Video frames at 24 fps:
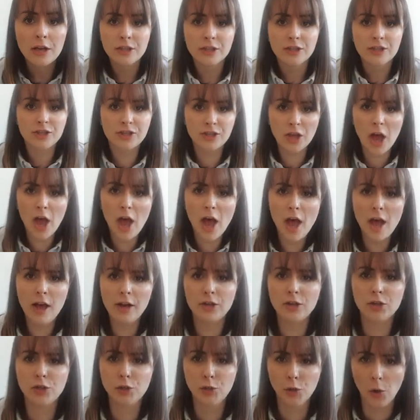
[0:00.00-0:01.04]

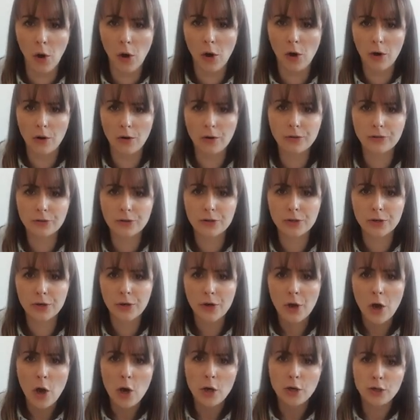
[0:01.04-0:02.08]
Sir George,
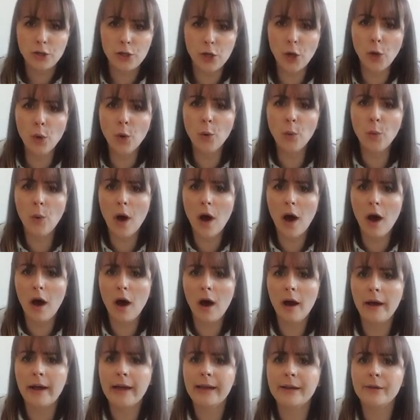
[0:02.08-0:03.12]
you are
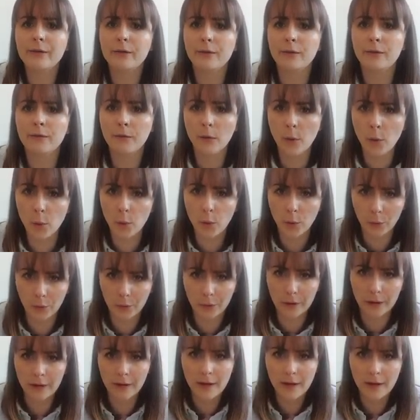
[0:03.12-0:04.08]
a fool.